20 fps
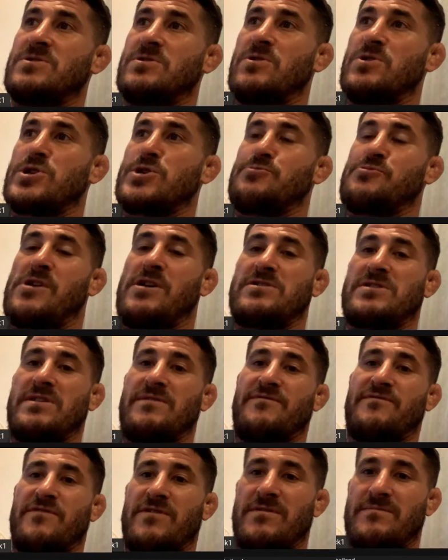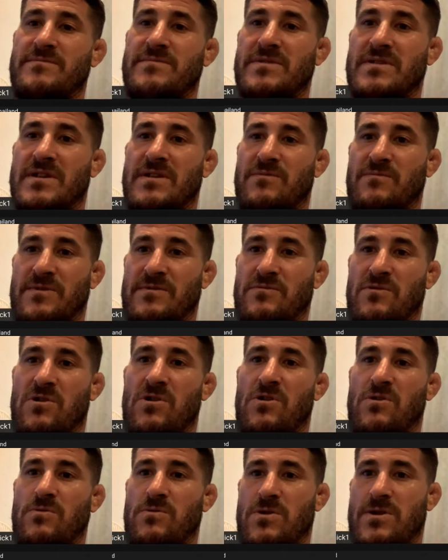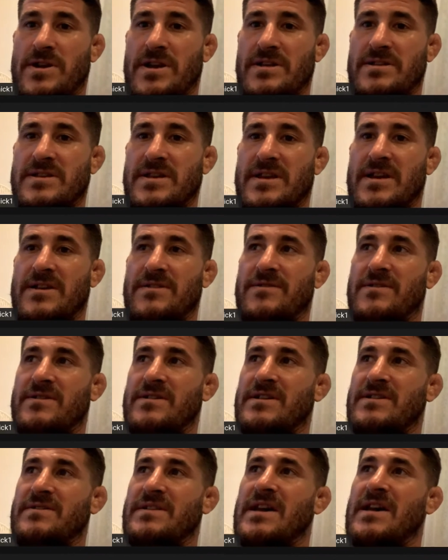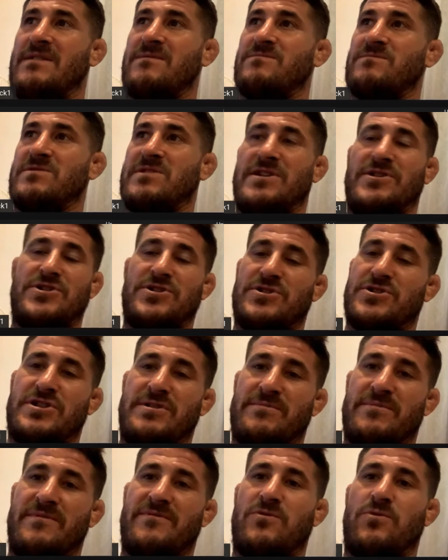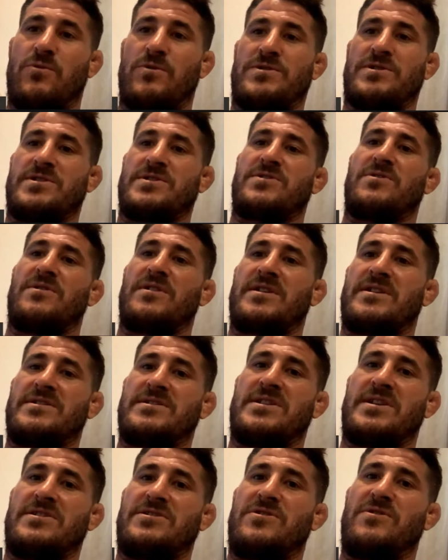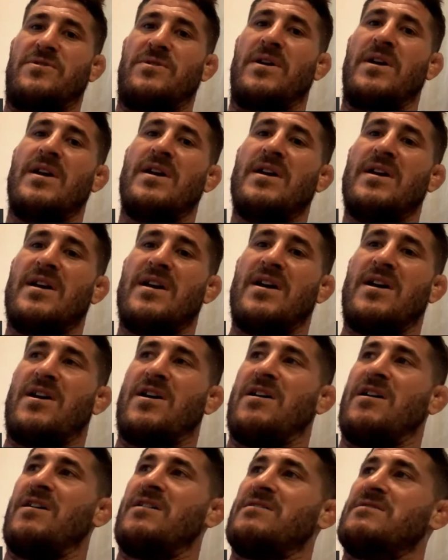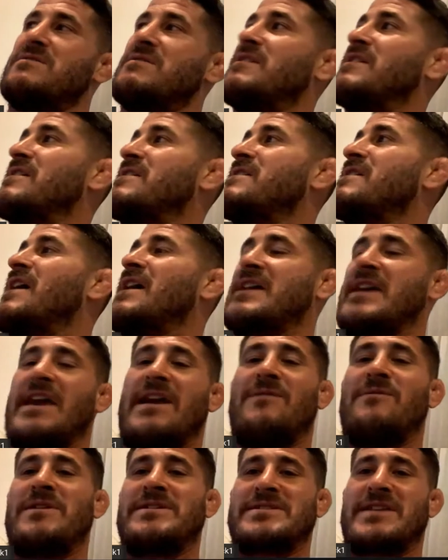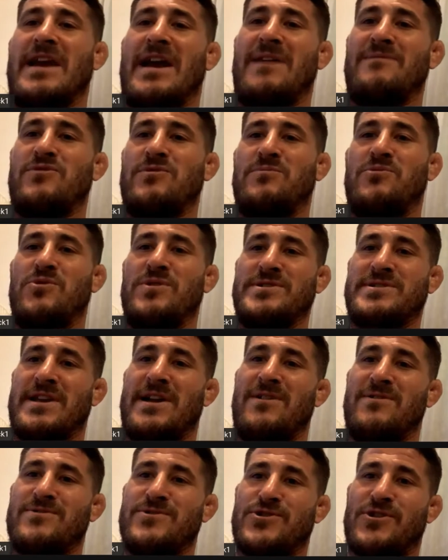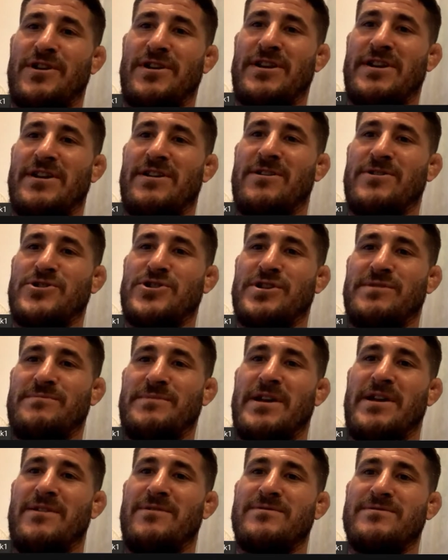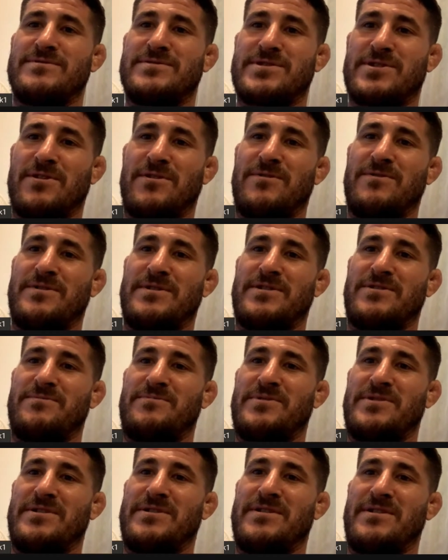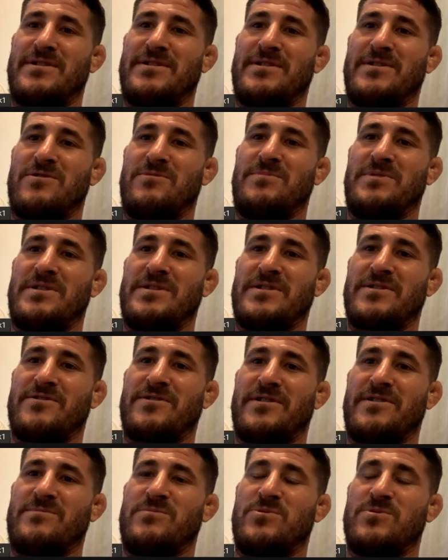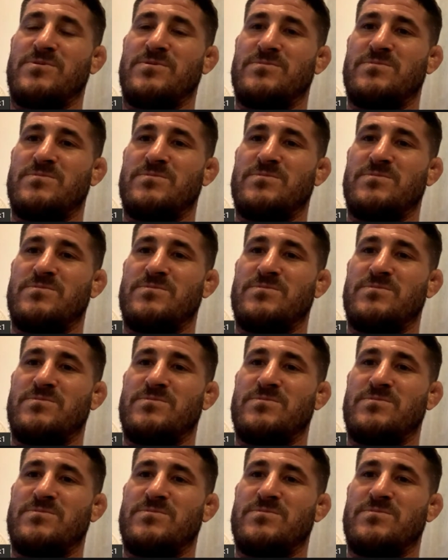sprouted from, and we were all working together, and that relationship, of course, is going to continue. And I can't wait to have the boys out training in our gym now. So it'll be incredible.